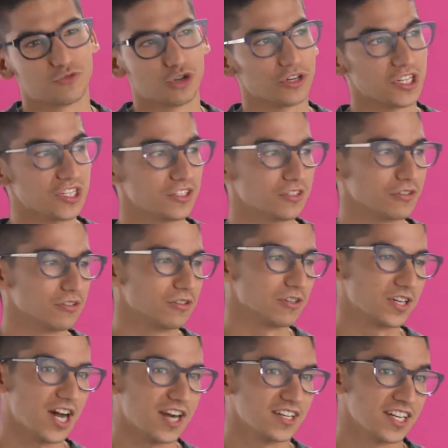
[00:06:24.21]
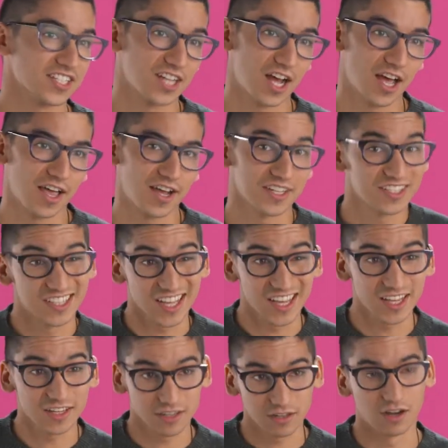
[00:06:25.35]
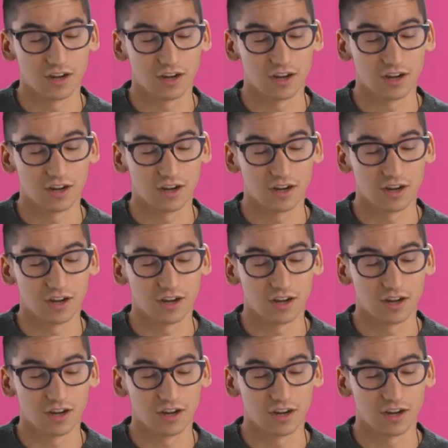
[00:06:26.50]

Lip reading: chorizo, carne asada, steak.